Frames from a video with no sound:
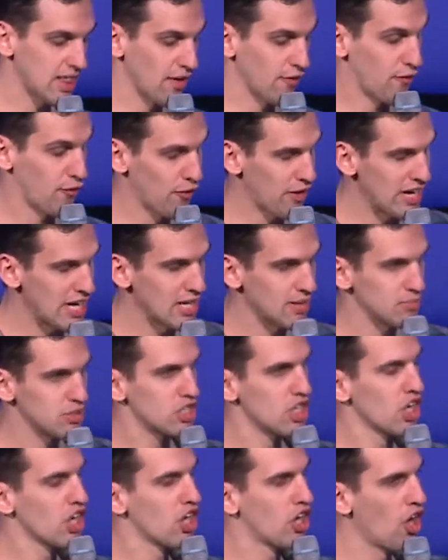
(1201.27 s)
the freedom
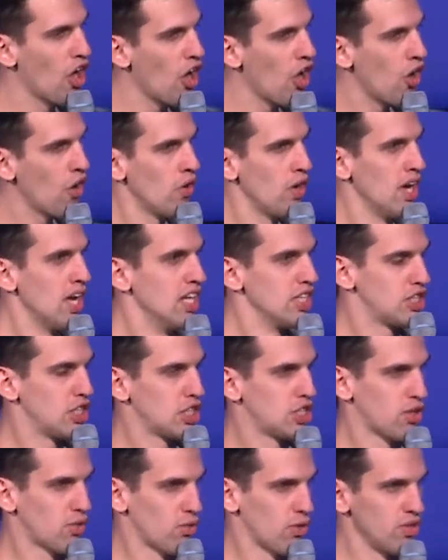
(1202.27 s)
to go to
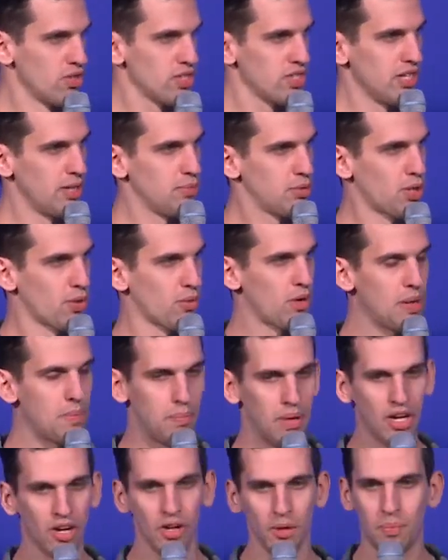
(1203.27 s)
Jerusalem to
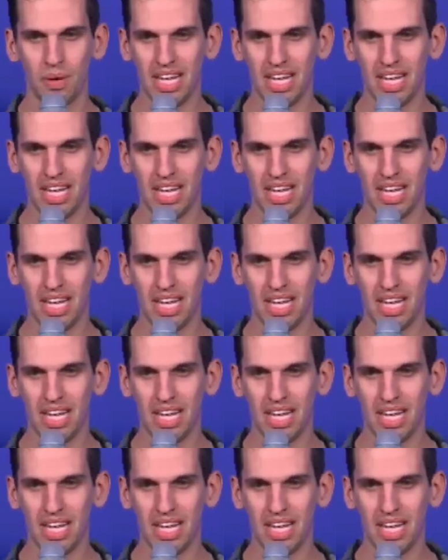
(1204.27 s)
rebuild,